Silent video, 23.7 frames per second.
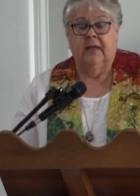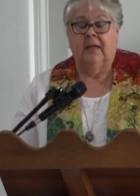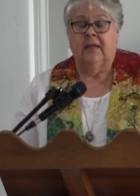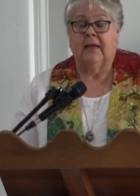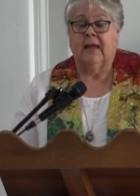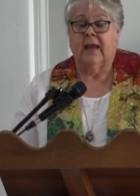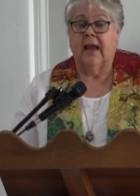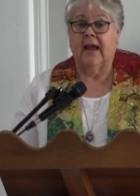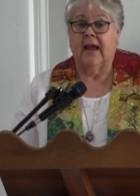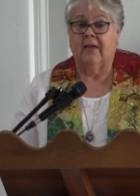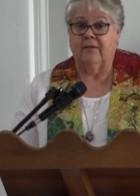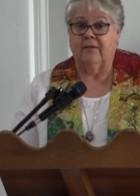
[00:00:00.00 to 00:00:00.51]

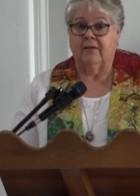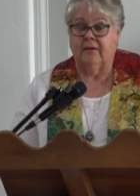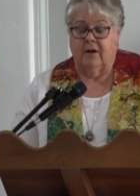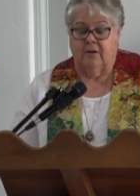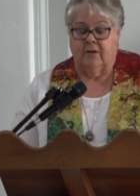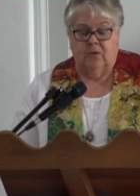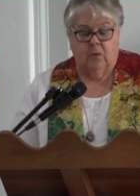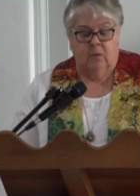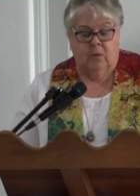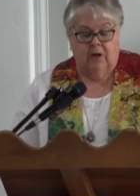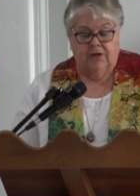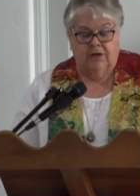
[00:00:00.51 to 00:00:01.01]
gathered on
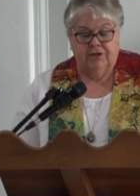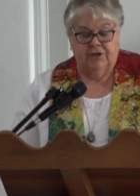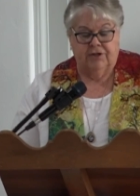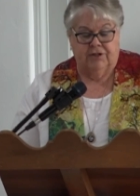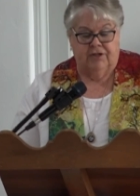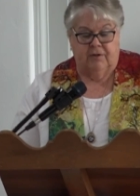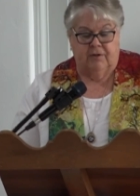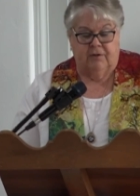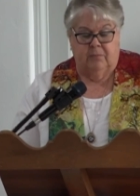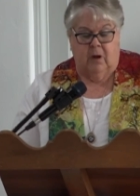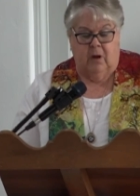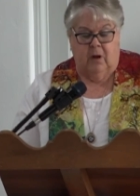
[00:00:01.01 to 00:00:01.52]
the
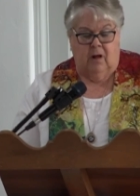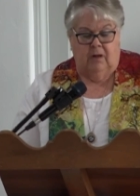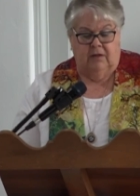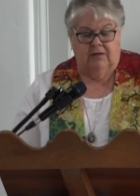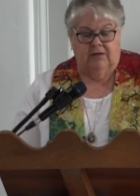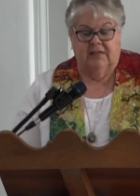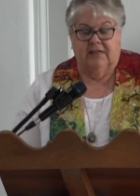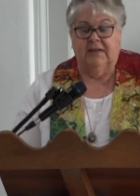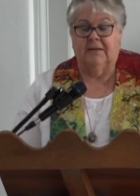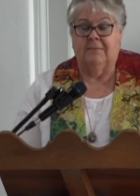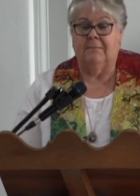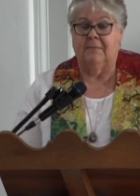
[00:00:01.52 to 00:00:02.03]
Washington Mall
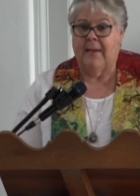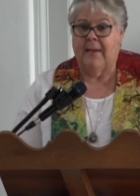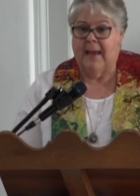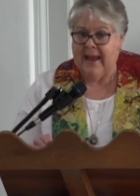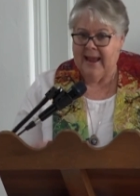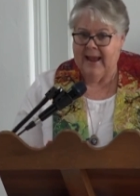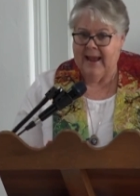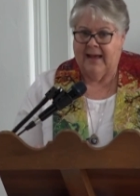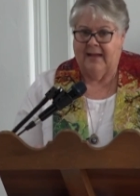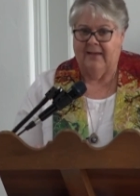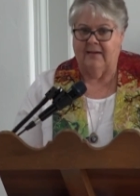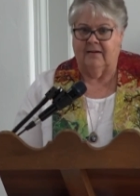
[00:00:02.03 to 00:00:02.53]
to
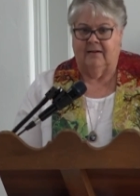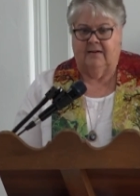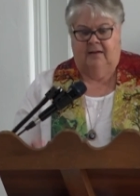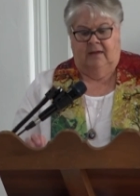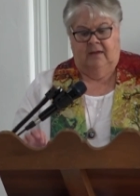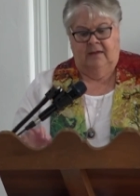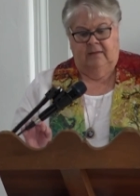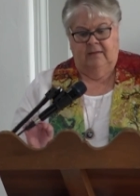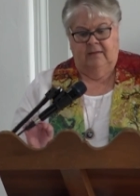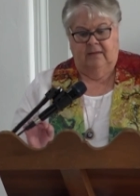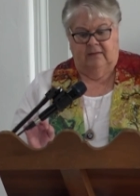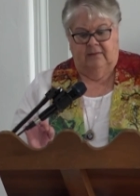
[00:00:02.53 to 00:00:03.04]
demand
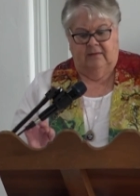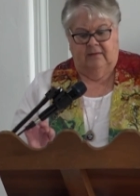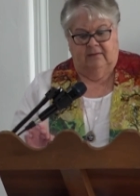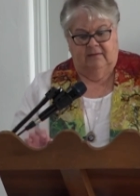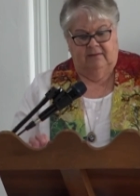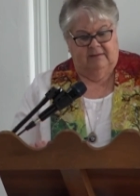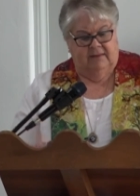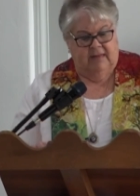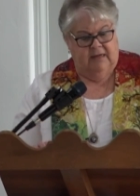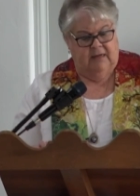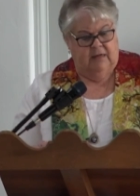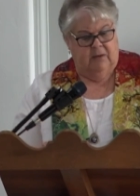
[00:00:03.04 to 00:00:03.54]
that the
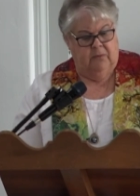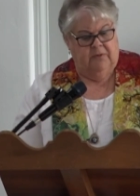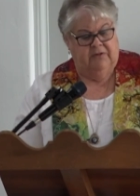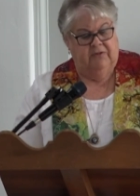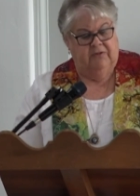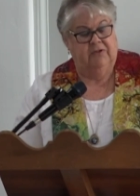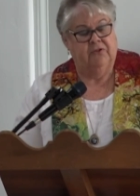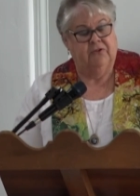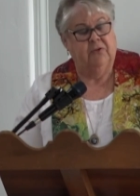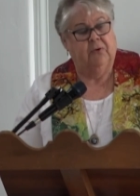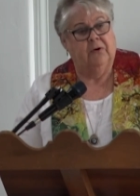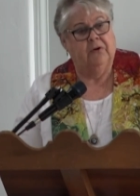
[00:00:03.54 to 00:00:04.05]
Senate
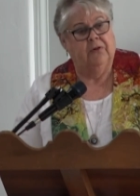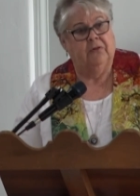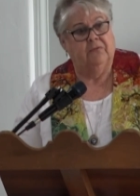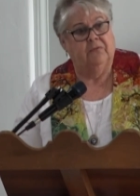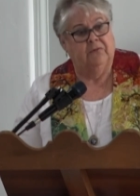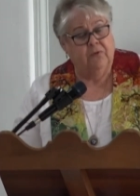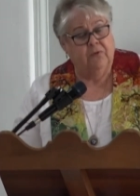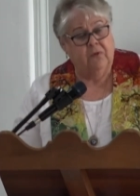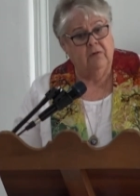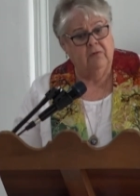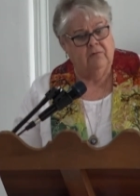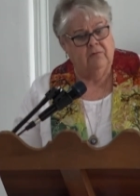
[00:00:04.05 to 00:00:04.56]
restore the
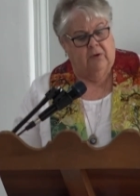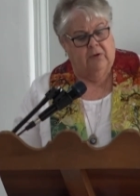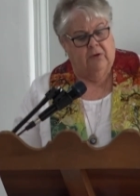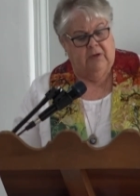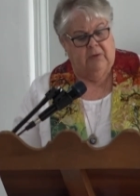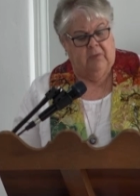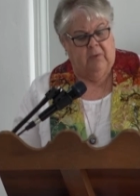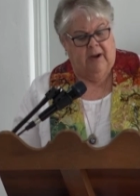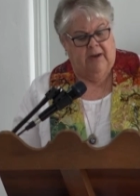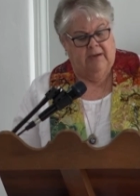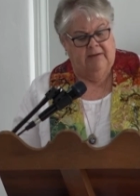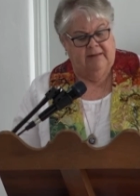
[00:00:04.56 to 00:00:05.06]
full Voting
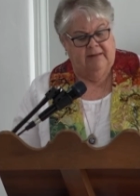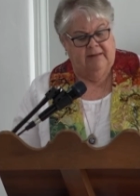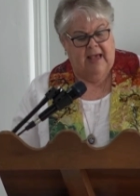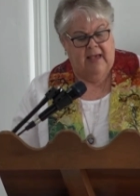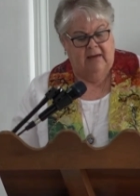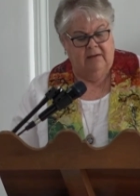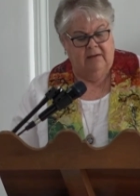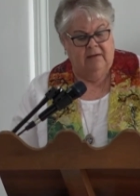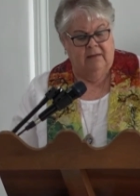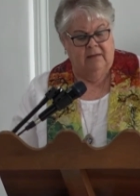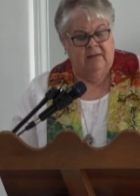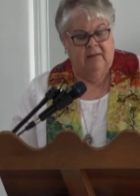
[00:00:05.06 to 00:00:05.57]
Rights
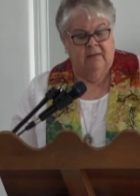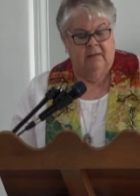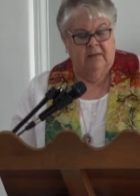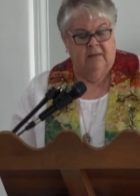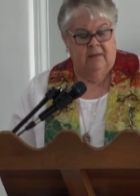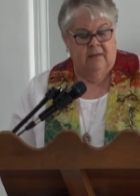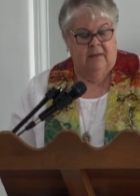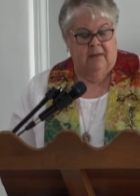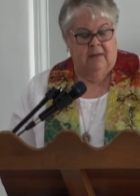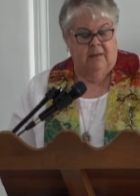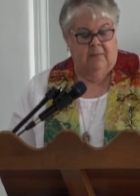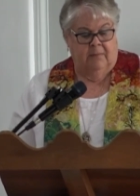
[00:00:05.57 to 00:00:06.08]
Act
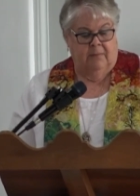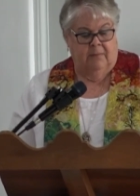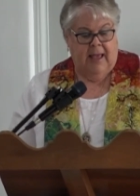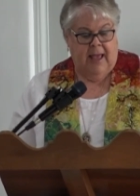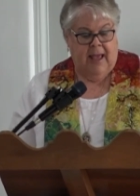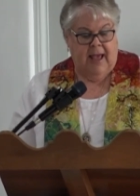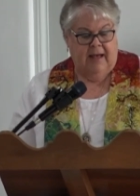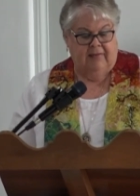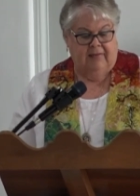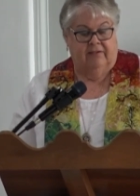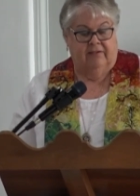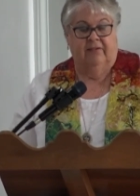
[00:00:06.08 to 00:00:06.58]

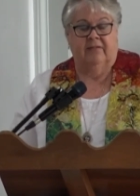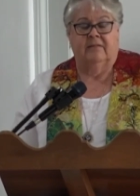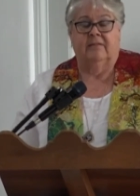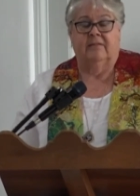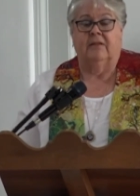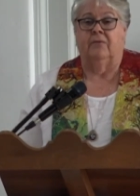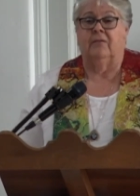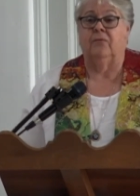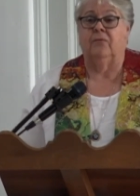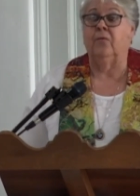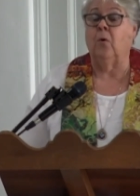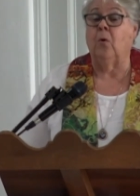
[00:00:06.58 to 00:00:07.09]
pass the
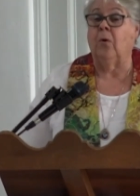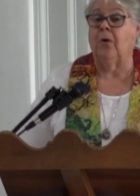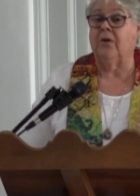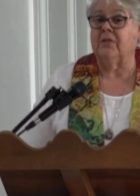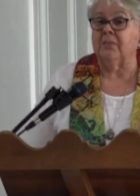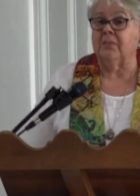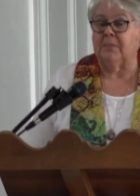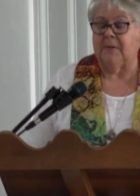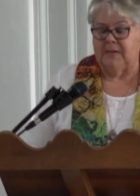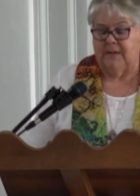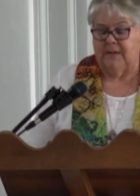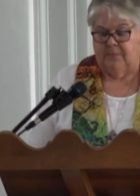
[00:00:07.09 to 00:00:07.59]
For the
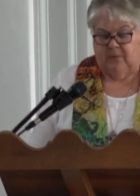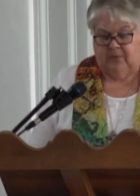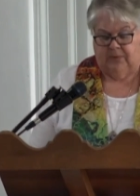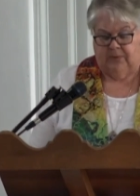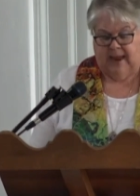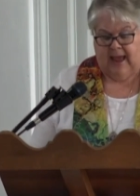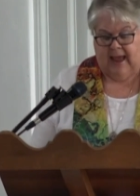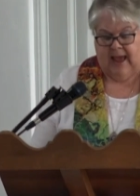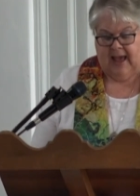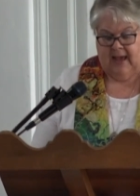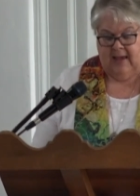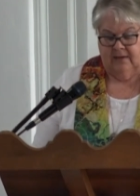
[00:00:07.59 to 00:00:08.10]
People
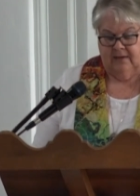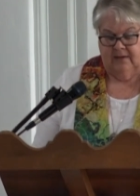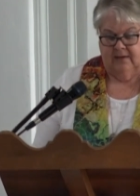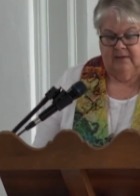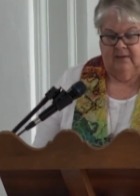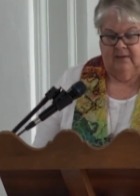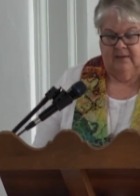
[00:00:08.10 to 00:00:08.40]
Act,